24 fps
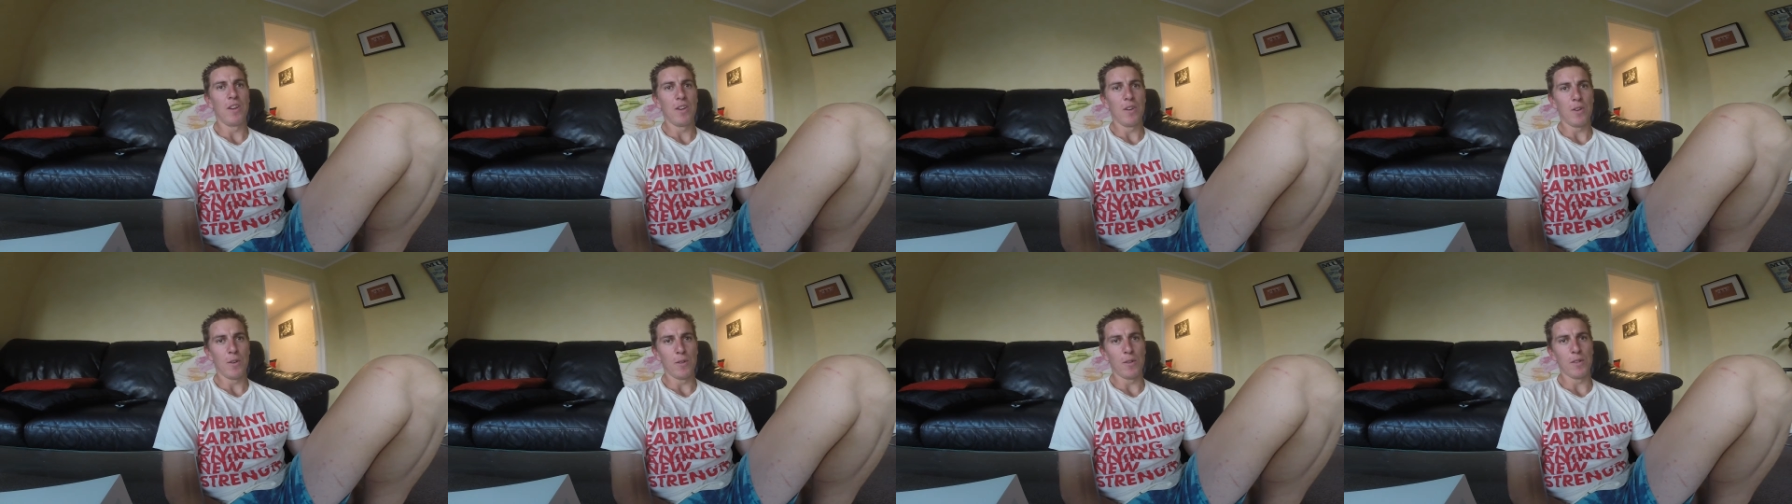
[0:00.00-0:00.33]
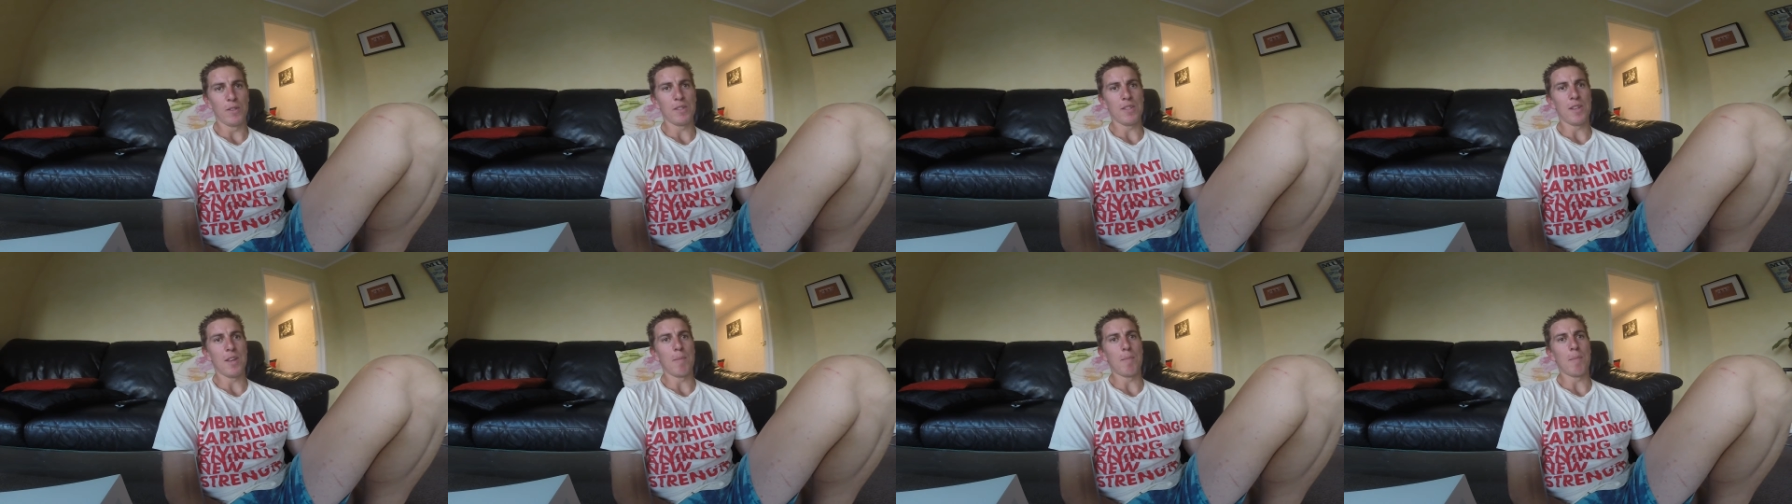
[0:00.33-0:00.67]
on the
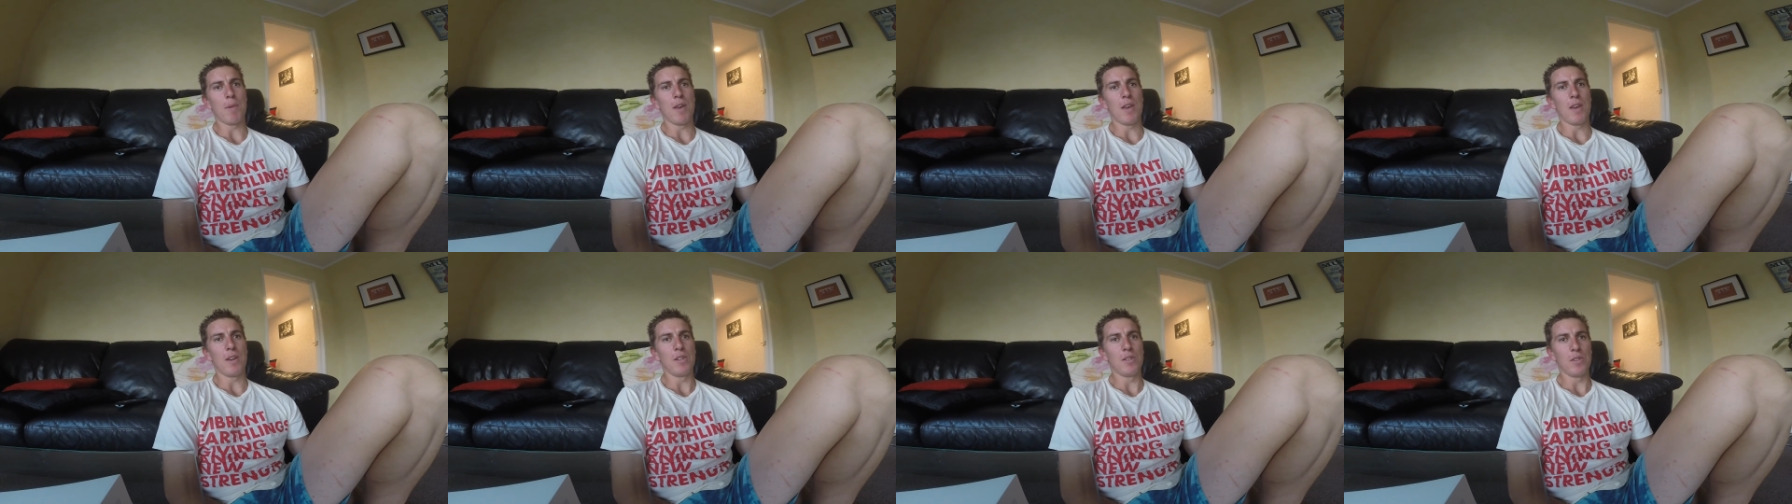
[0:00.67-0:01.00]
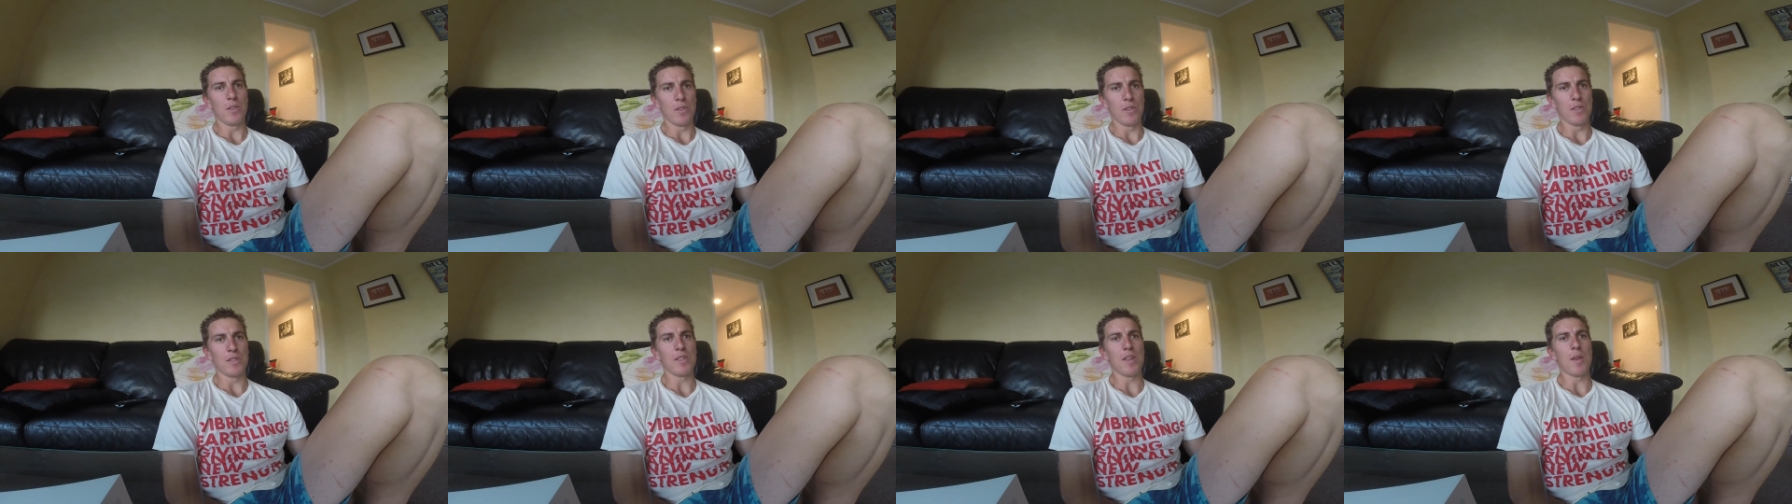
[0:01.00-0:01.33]
same page,
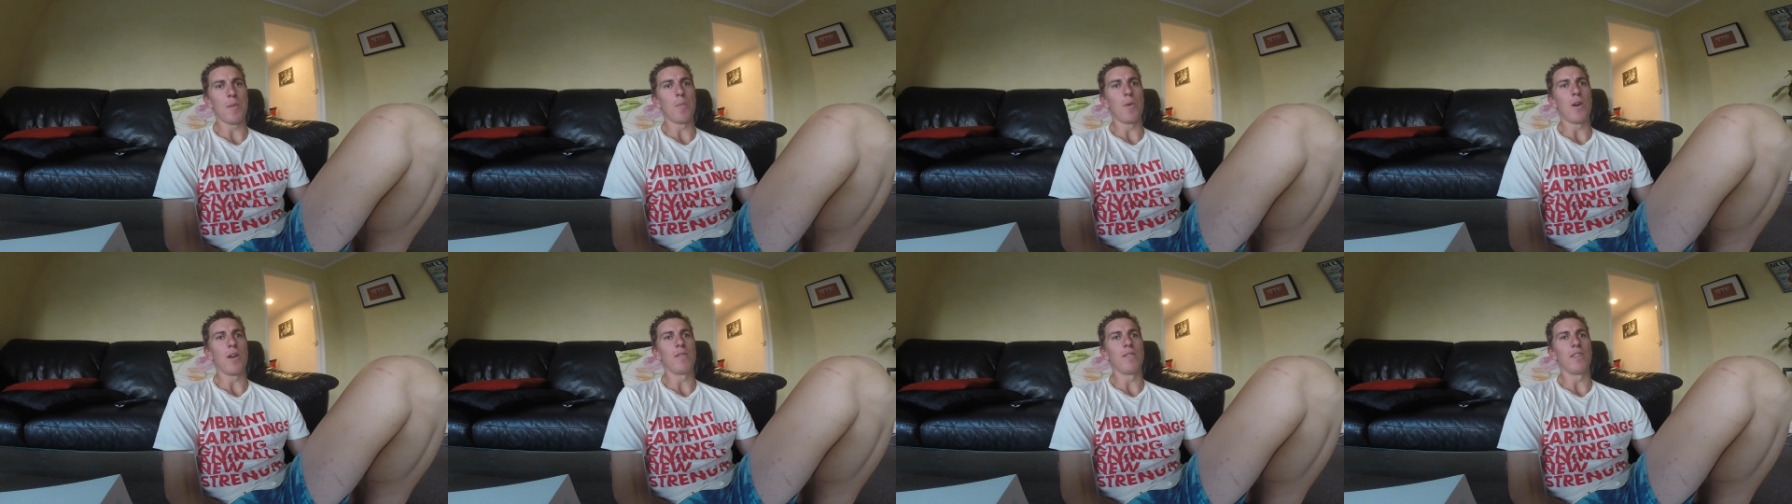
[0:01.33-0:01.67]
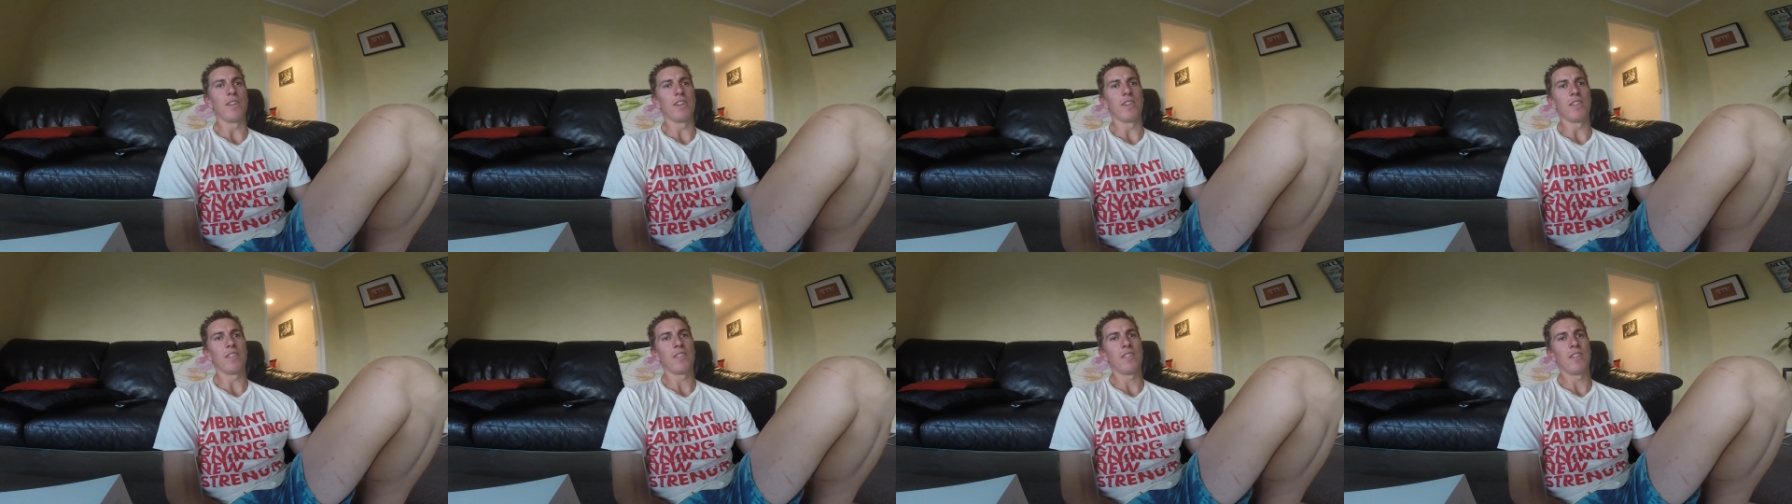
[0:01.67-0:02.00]
on the same
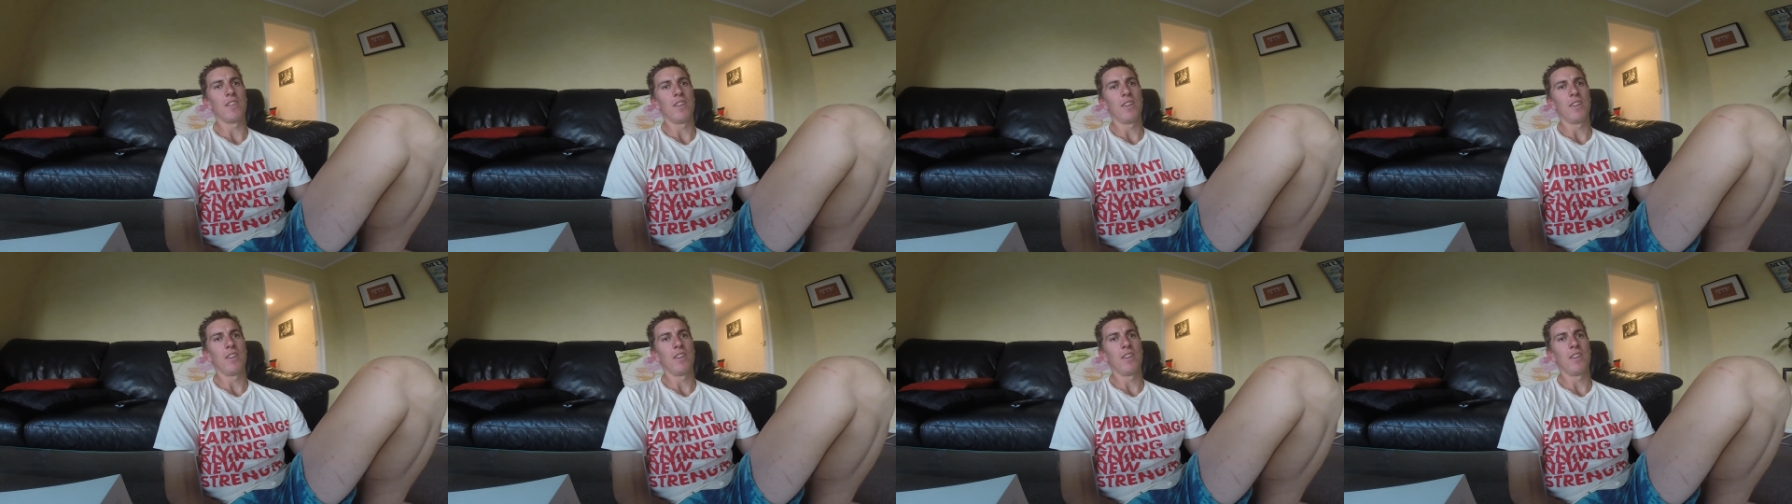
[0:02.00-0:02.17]
wavelength